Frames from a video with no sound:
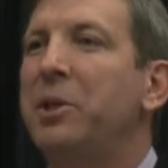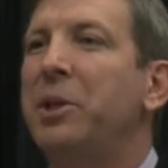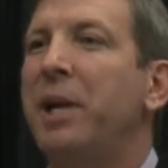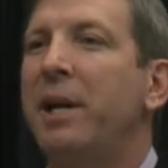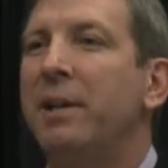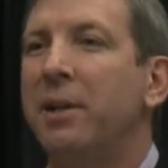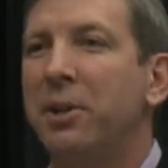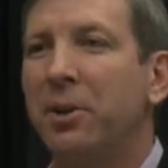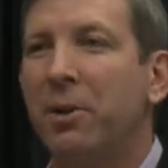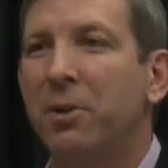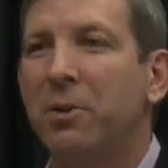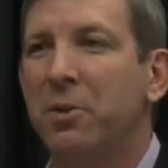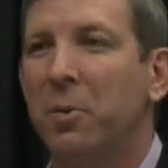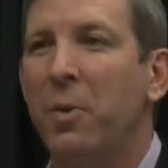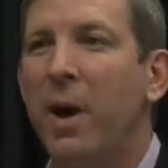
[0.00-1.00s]
machine that
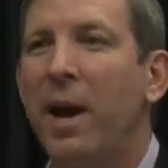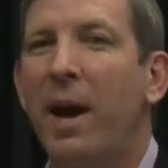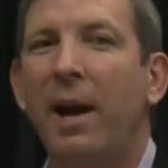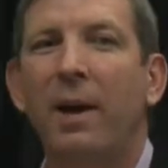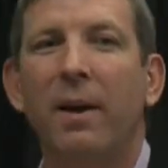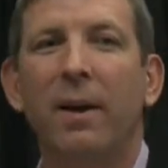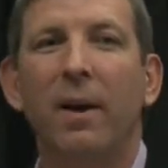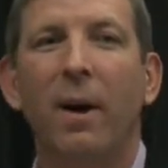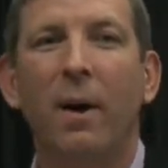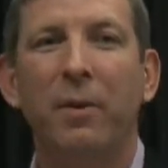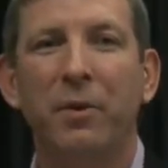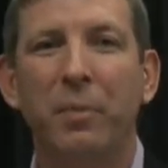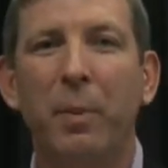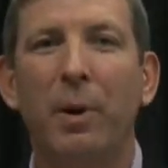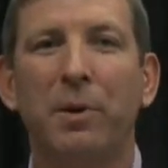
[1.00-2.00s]
churns away on
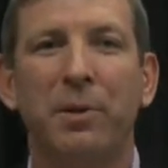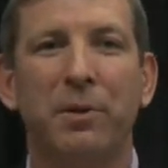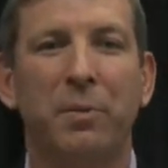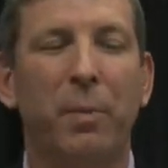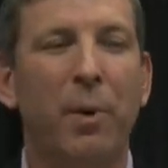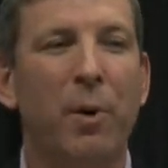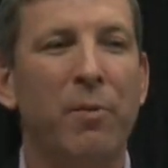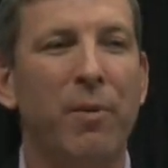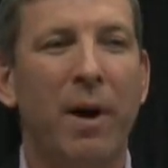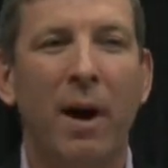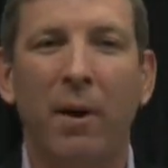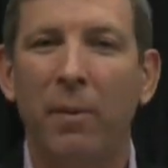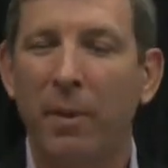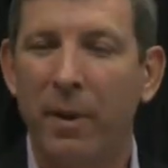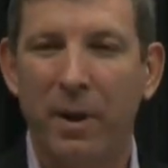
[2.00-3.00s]
this person's profile,